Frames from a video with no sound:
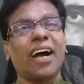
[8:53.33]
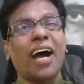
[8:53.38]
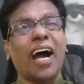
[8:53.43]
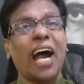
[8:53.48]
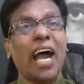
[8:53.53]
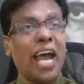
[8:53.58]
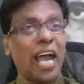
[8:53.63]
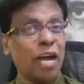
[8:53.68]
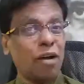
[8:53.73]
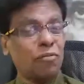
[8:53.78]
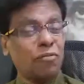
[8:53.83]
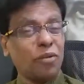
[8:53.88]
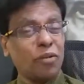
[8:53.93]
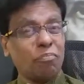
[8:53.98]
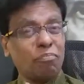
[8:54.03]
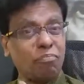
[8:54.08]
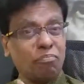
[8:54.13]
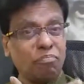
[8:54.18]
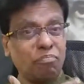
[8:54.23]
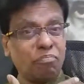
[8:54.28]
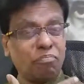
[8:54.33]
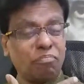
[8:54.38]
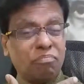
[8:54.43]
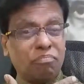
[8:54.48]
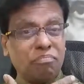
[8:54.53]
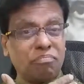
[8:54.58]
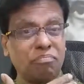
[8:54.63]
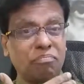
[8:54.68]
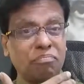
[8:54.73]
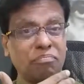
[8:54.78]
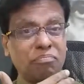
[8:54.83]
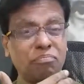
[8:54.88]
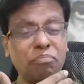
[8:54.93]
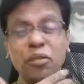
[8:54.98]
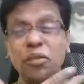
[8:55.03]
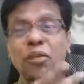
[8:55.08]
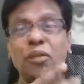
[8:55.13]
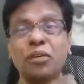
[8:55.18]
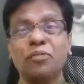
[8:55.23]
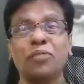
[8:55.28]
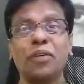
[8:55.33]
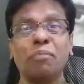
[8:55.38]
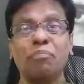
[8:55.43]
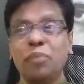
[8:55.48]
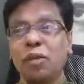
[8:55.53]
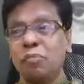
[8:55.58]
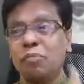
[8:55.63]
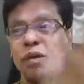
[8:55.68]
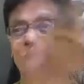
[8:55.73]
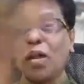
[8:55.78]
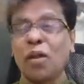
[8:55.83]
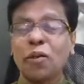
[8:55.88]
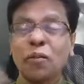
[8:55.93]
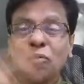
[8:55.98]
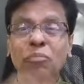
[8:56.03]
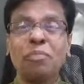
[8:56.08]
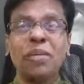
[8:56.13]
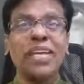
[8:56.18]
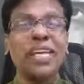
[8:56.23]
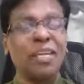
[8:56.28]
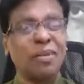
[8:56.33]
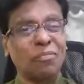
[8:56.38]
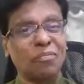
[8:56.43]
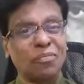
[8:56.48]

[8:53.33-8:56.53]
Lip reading: I have beautiful people around me.